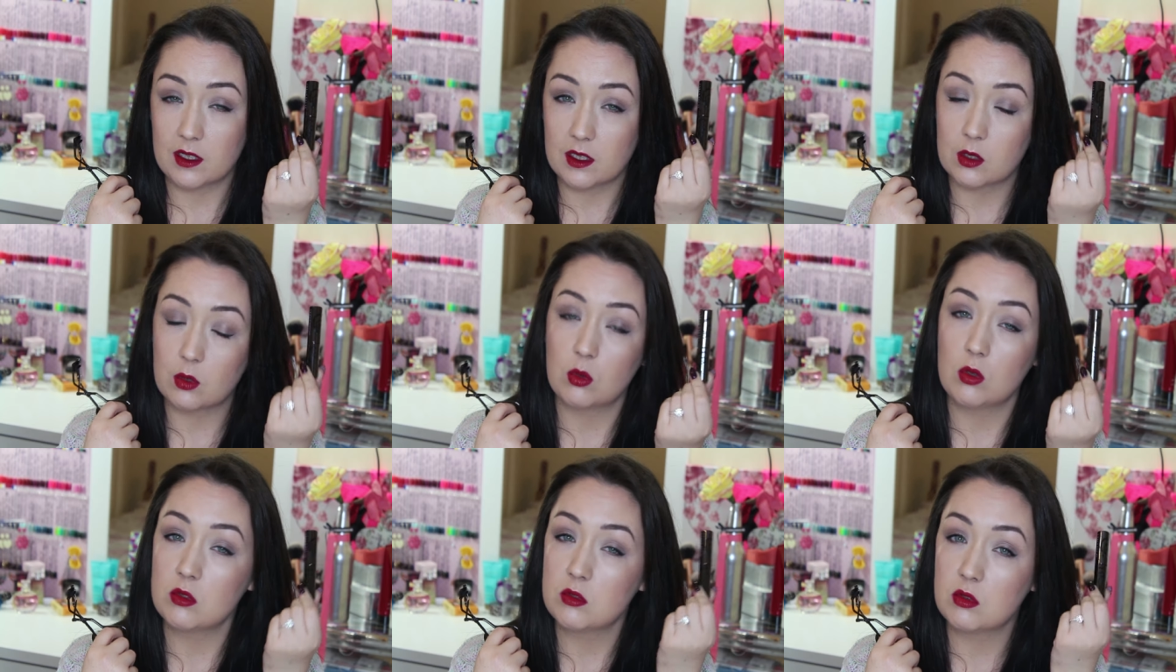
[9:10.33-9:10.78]
and
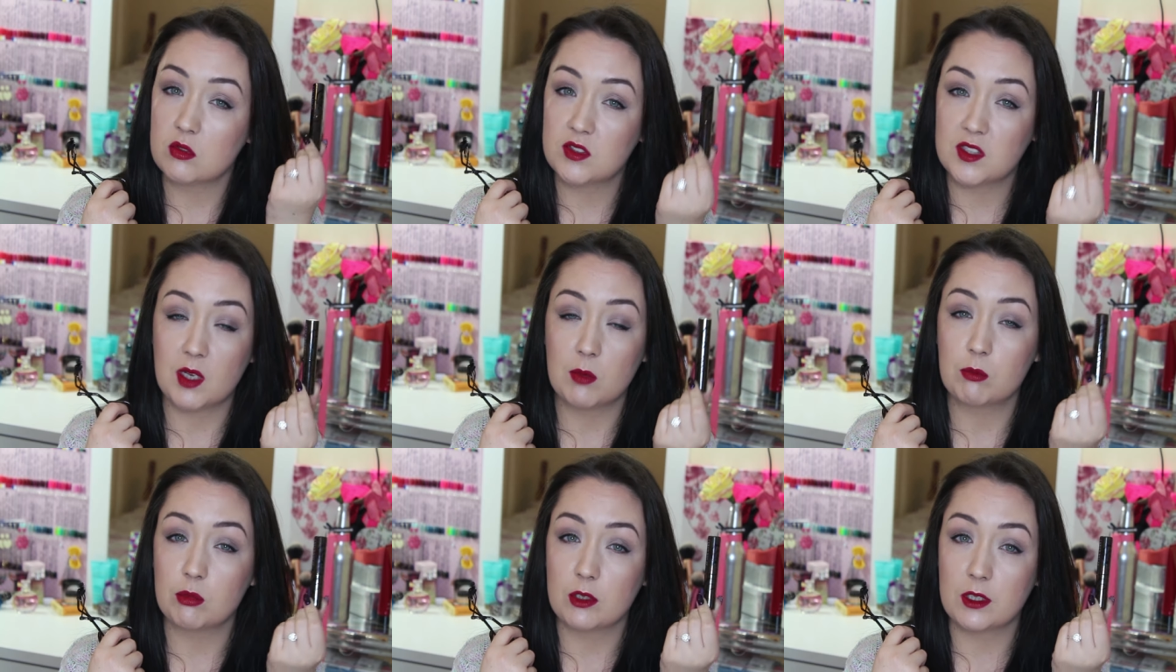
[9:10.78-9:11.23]
it also
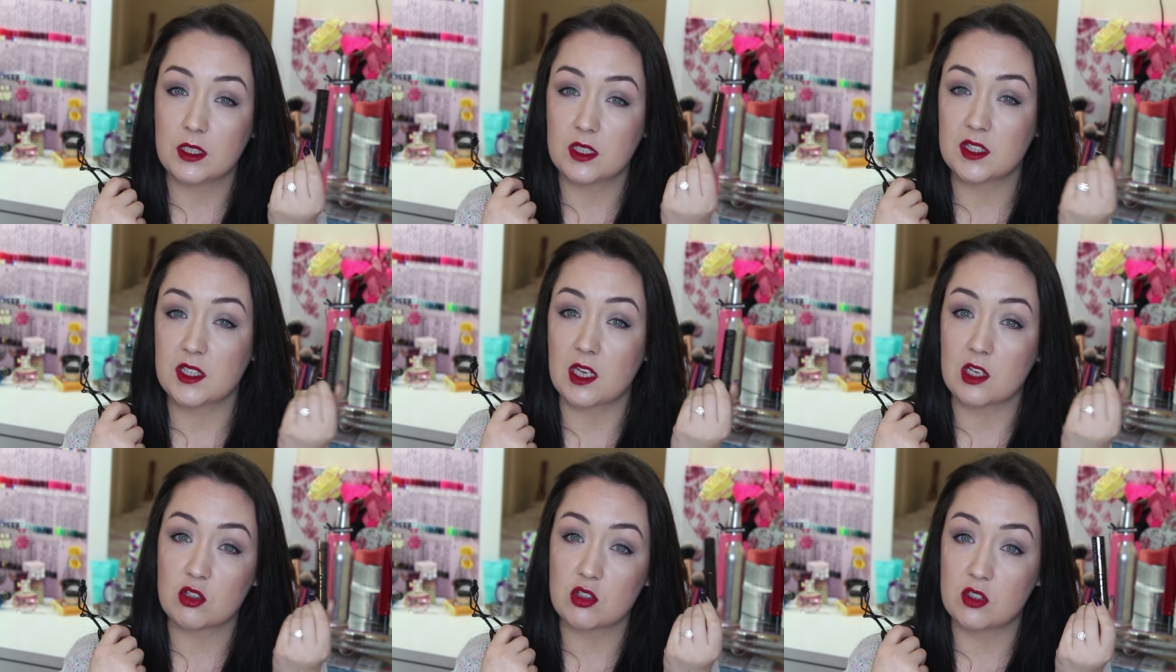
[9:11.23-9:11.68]

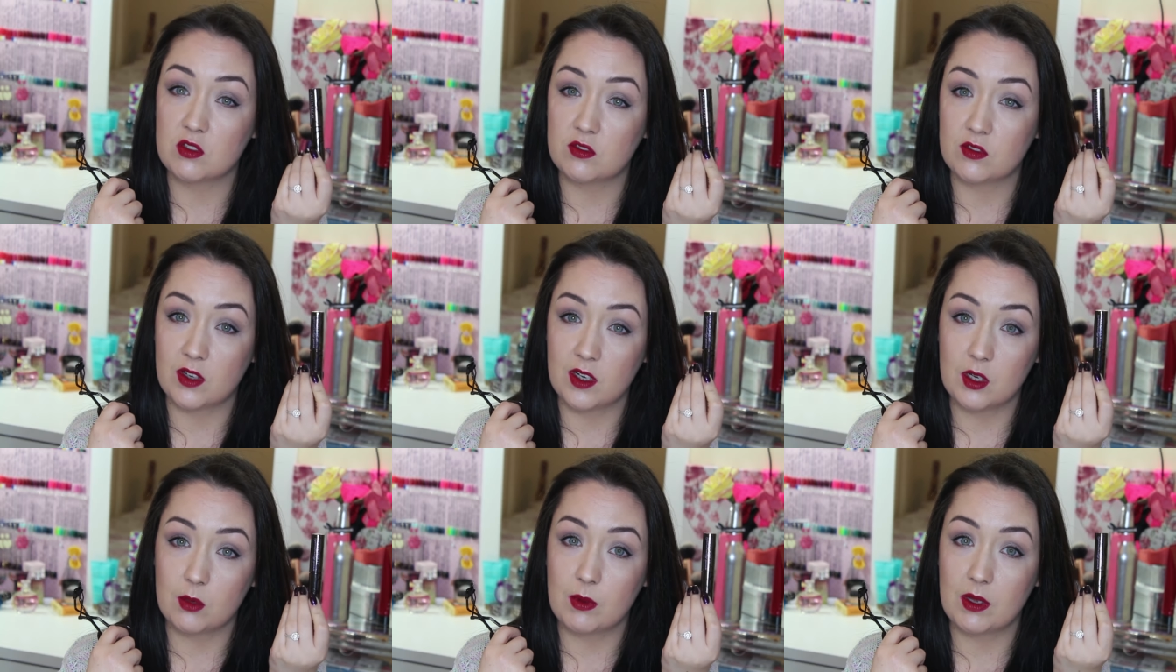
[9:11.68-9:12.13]
separates lashes
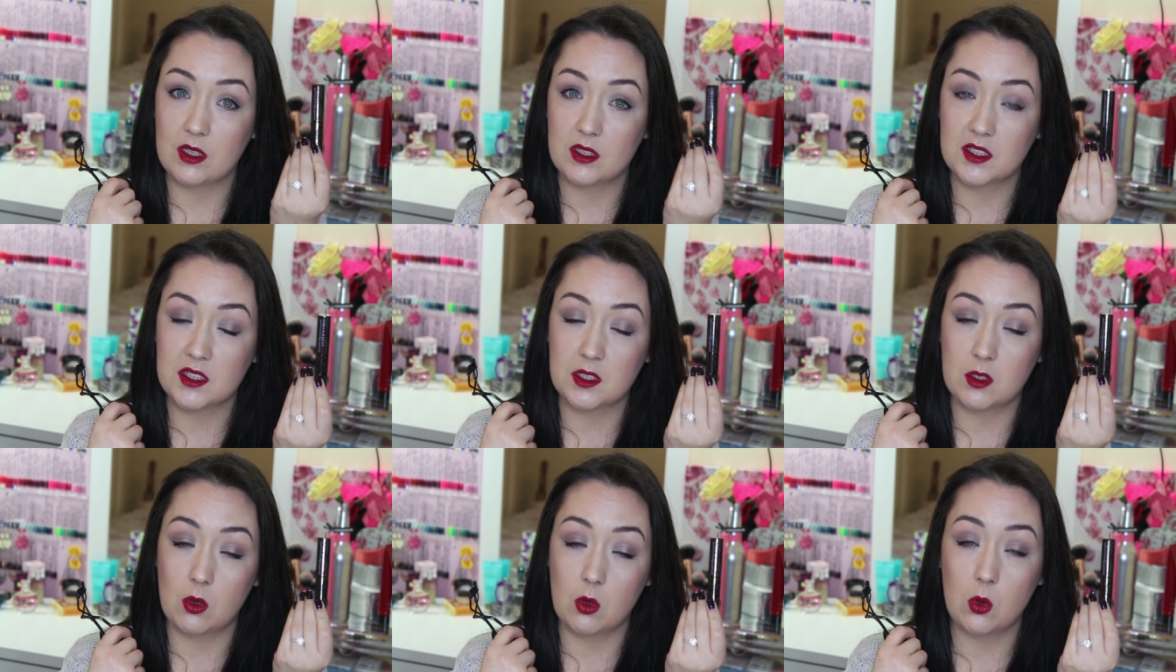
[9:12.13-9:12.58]
very well,
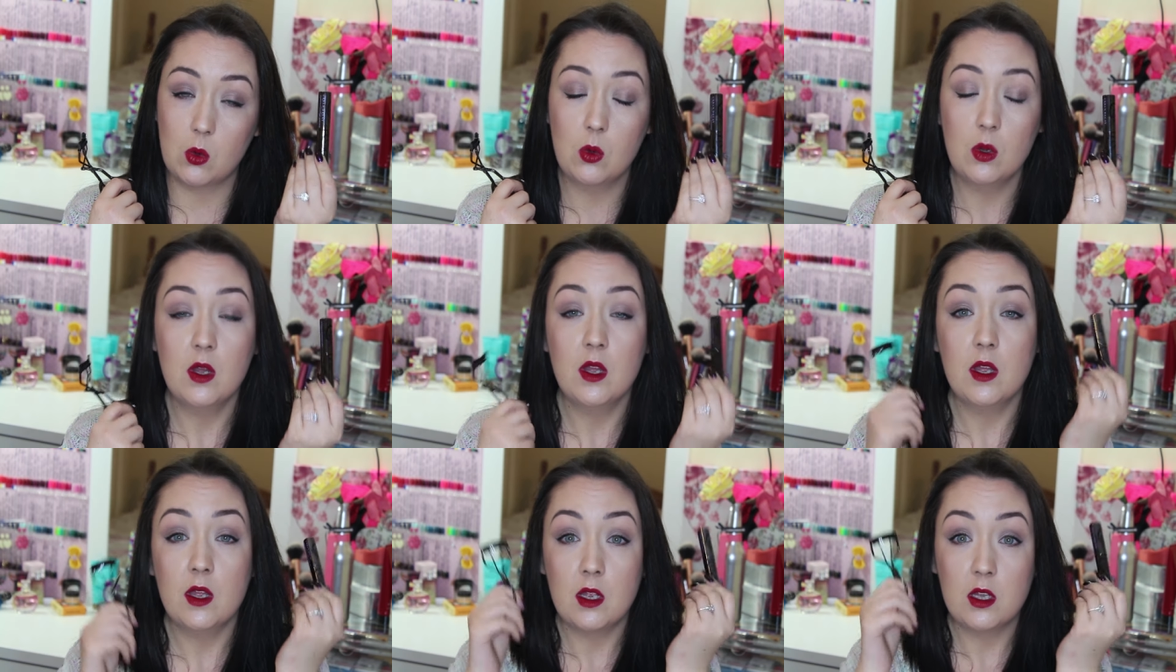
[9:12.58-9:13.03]

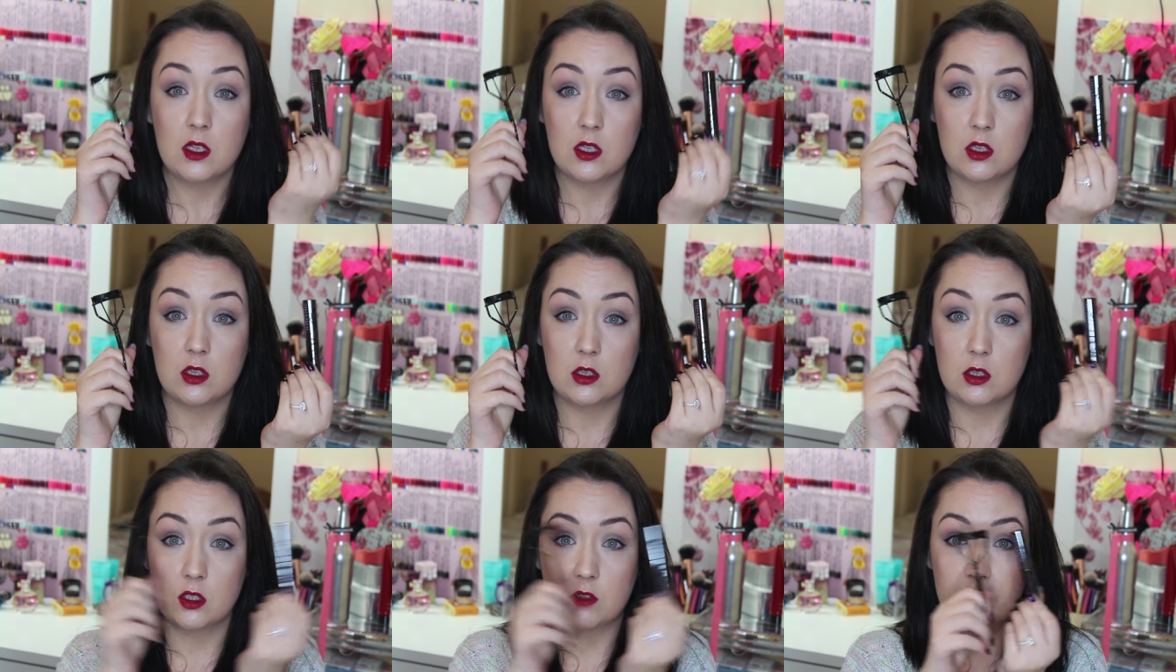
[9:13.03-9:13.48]
so
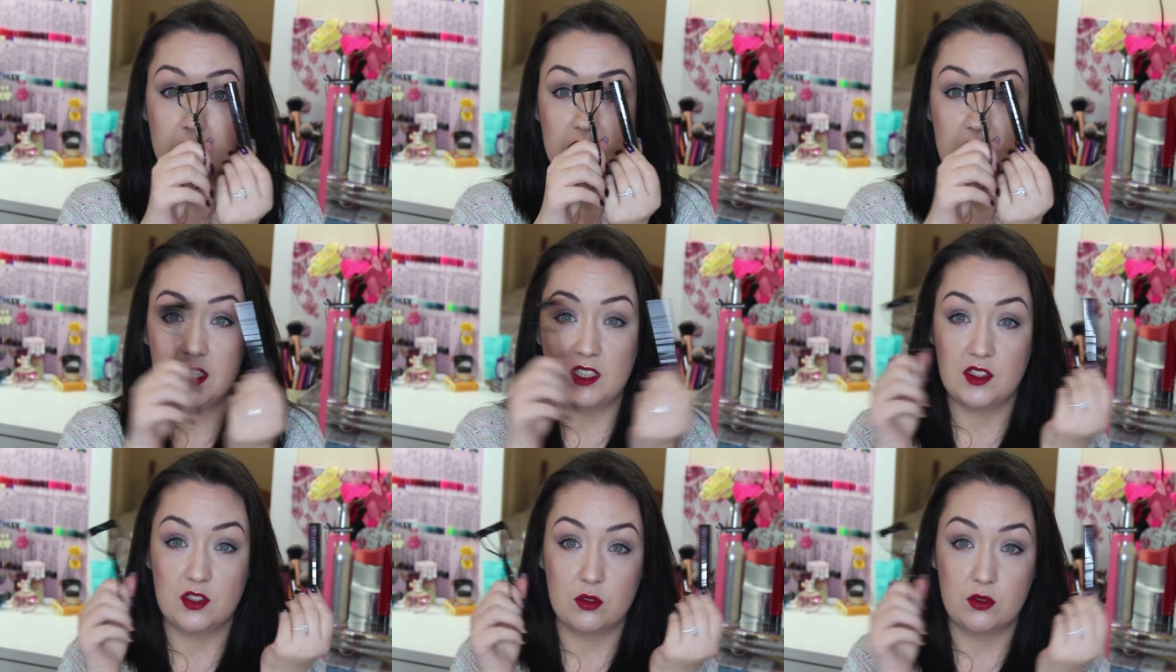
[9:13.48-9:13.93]
loving
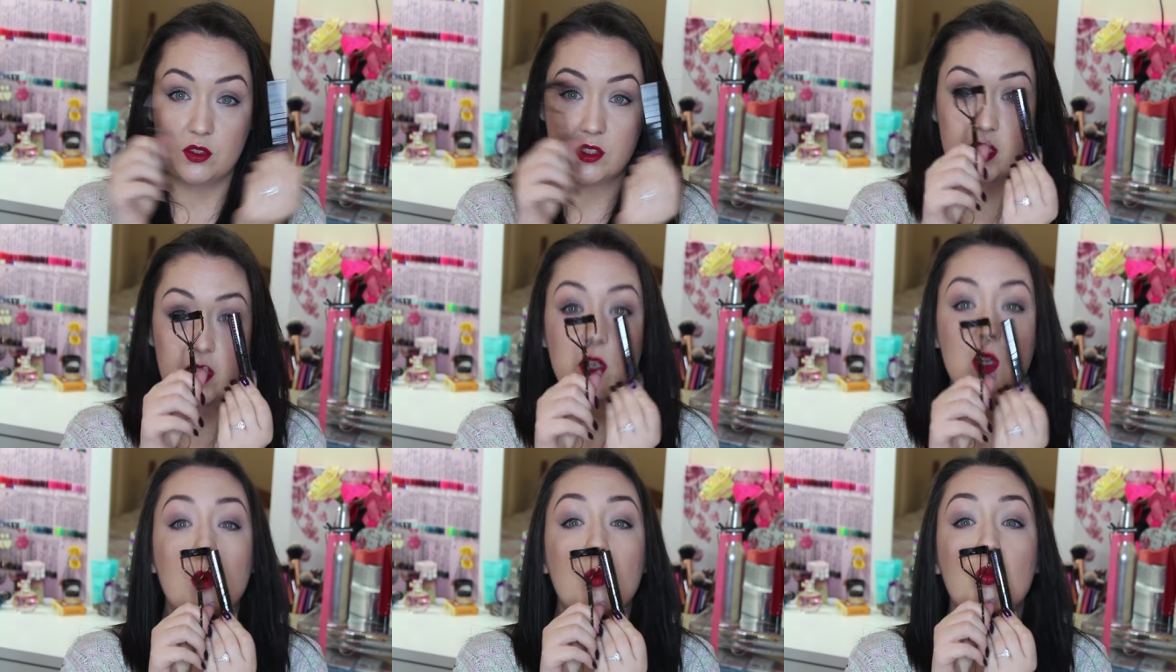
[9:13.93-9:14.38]
these two
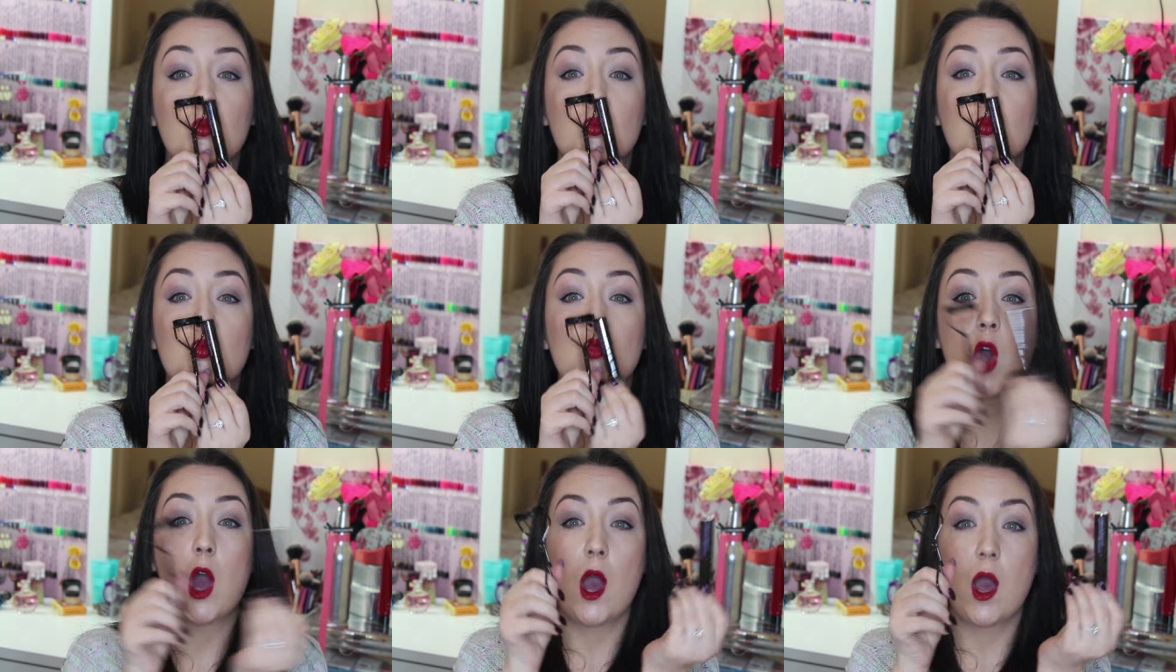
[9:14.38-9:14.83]
together.
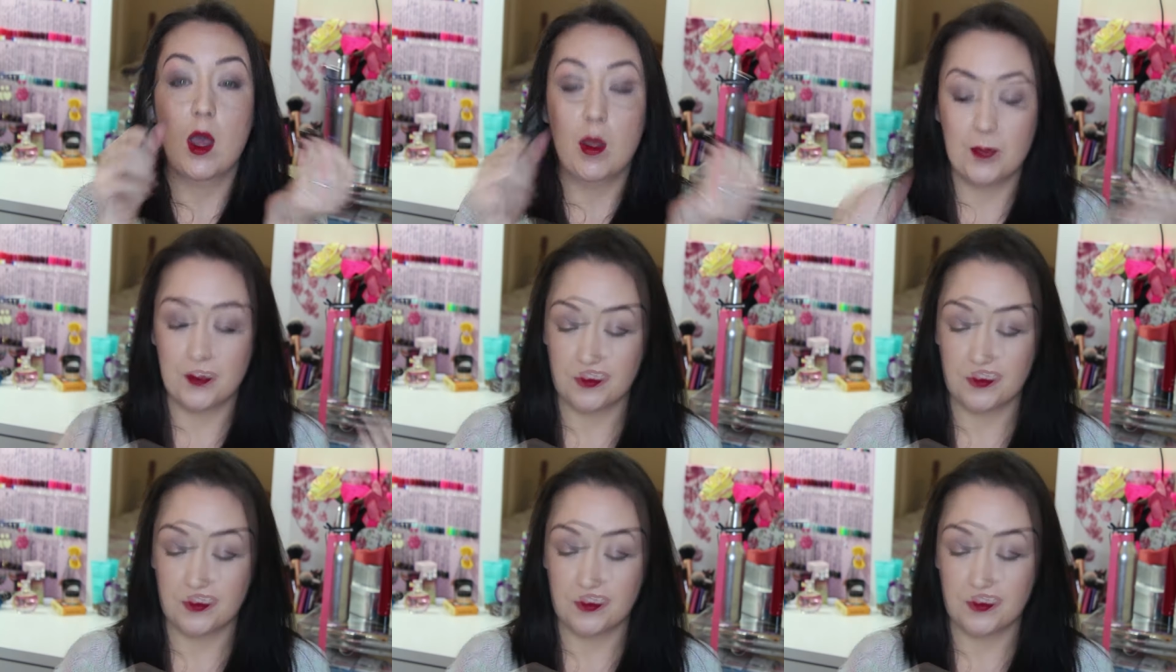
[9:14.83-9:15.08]
Mwah.